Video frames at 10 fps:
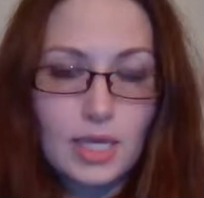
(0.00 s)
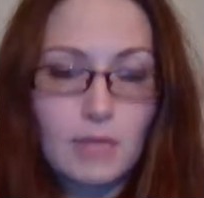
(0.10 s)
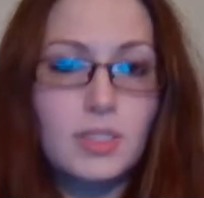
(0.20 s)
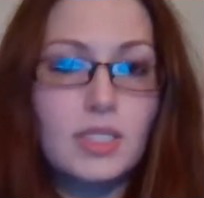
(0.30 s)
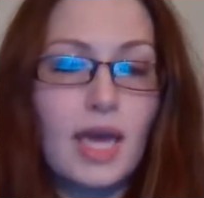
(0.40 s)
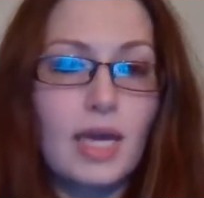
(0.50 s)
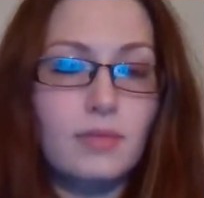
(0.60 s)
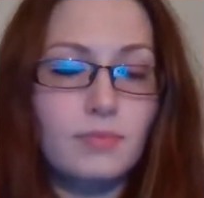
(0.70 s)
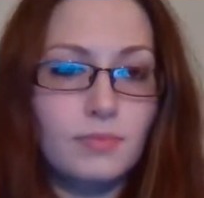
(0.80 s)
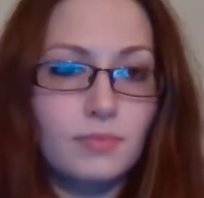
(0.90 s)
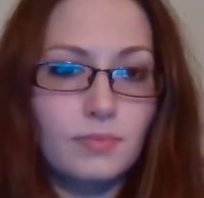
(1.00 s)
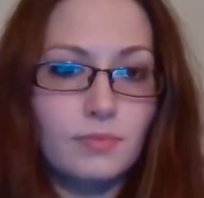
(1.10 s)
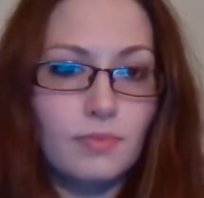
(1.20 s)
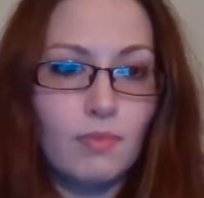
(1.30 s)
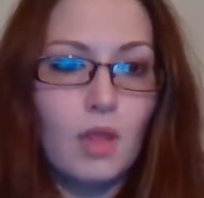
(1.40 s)
in the same state.
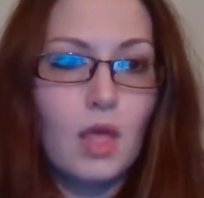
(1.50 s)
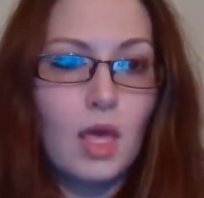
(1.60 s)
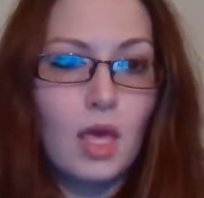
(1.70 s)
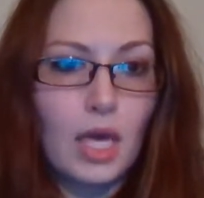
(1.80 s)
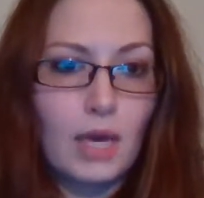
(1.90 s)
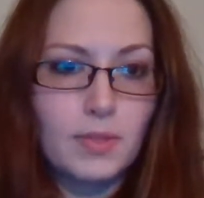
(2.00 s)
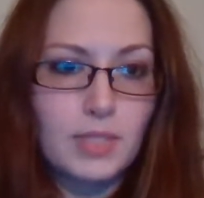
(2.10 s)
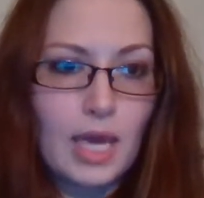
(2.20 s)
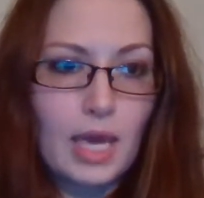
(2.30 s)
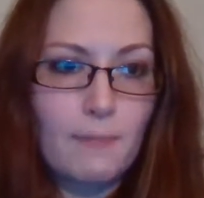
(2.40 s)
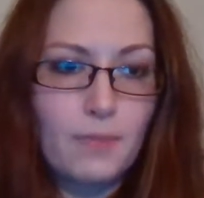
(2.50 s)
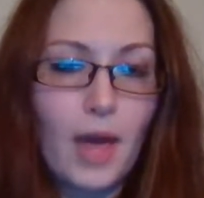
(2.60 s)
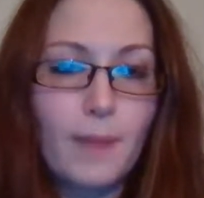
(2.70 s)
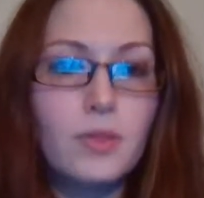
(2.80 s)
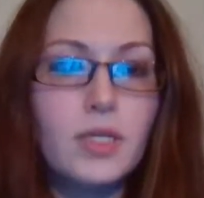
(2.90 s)
He was
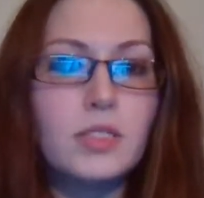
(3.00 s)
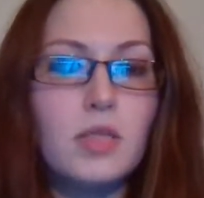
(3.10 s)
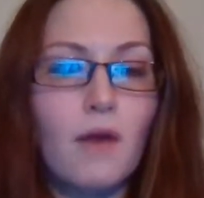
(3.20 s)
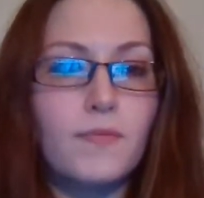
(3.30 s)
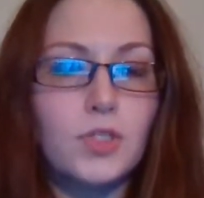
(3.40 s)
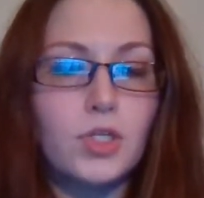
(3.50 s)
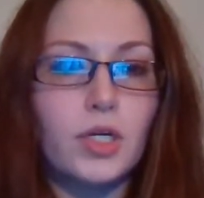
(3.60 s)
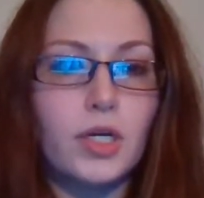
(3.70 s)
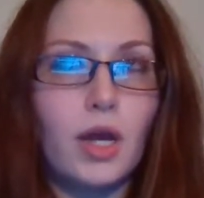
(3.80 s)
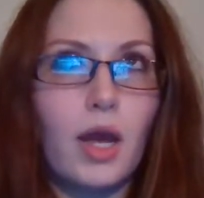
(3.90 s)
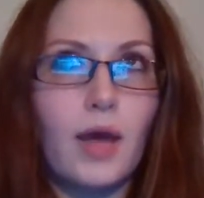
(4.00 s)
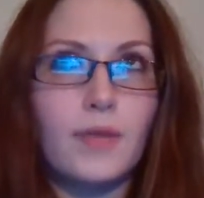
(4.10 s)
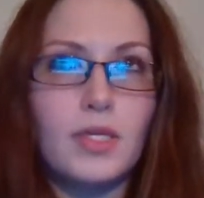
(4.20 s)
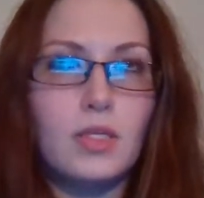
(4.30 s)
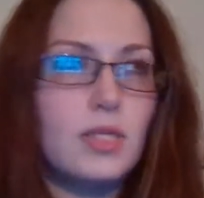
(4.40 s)
a black police
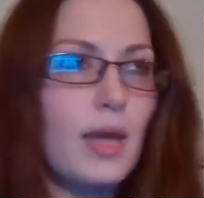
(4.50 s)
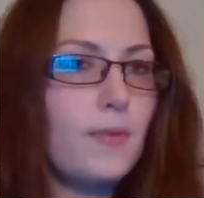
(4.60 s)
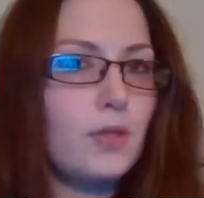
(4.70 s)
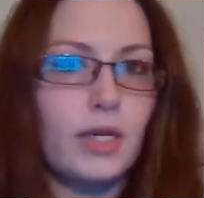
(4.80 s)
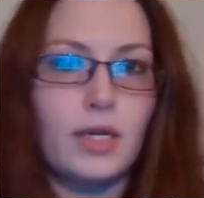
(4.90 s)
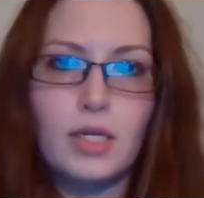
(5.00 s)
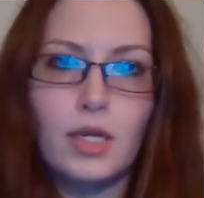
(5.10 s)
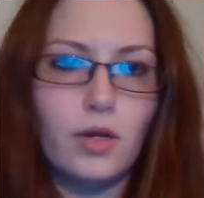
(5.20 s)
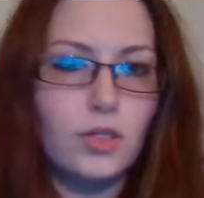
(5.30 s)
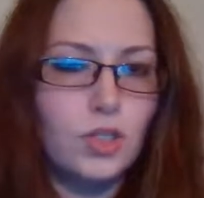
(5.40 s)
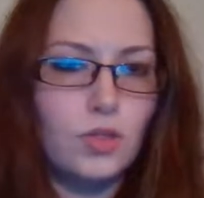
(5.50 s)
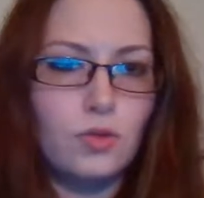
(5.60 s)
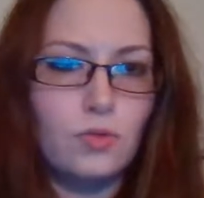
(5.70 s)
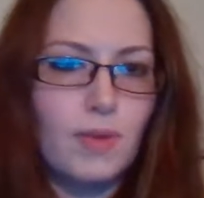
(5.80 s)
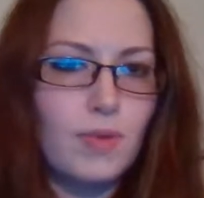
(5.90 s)
officer. I think this happened like a year or
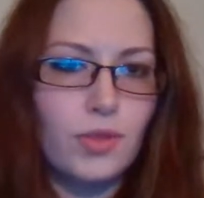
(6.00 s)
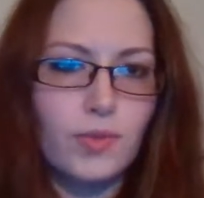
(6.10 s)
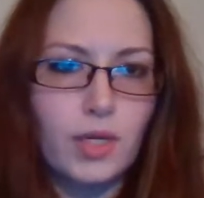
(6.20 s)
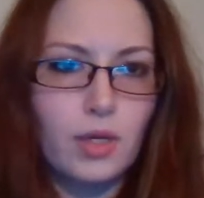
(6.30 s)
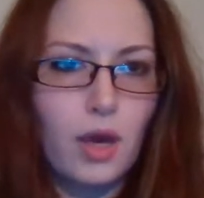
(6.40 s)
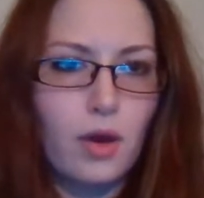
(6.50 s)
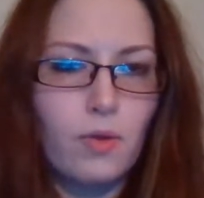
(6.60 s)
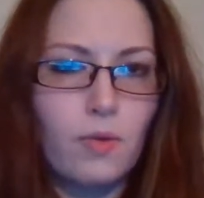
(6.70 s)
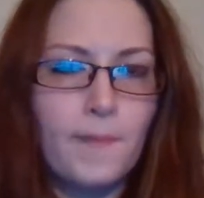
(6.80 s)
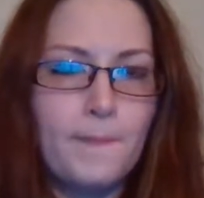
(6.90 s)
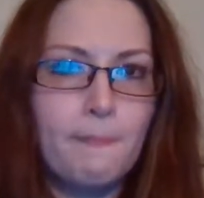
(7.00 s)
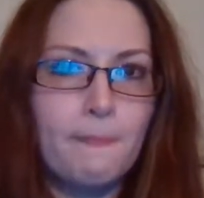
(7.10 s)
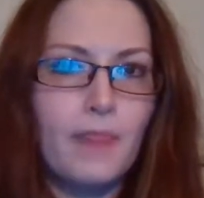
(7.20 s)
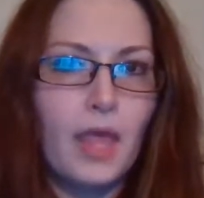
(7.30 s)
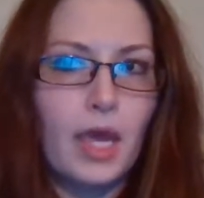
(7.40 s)
two, maybe 3 ago,
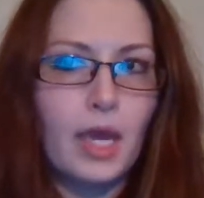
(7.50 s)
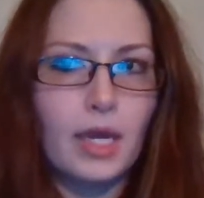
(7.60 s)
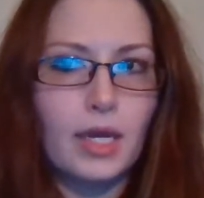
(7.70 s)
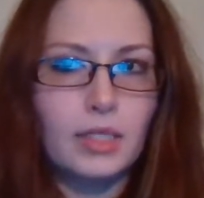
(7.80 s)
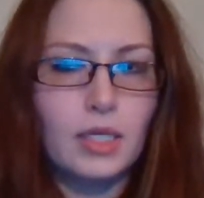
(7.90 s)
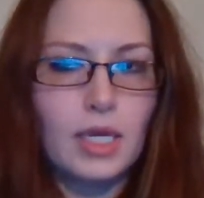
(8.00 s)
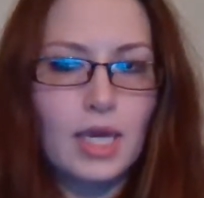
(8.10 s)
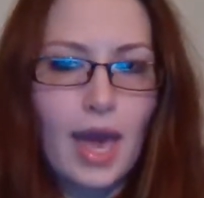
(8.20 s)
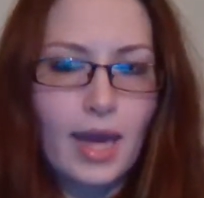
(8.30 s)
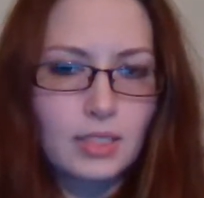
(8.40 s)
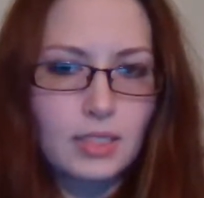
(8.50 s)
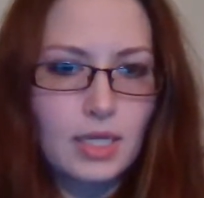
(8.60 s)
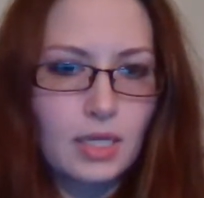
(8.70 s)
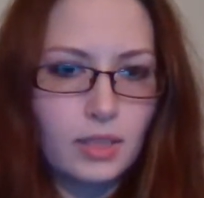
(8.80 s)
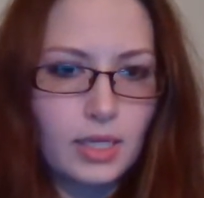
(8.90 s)
and he
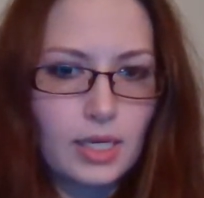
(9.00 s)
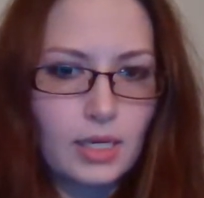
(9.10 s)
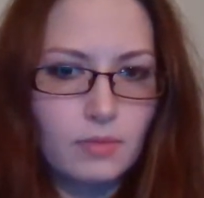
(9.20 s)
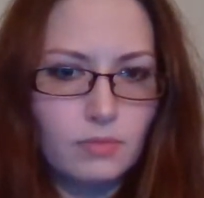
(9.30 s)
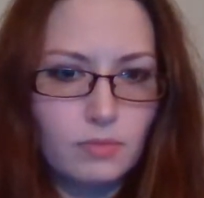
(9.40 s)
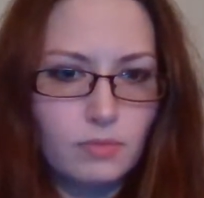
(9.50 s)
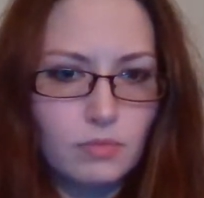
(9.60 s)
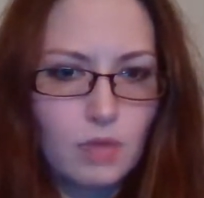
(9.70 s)
accidentally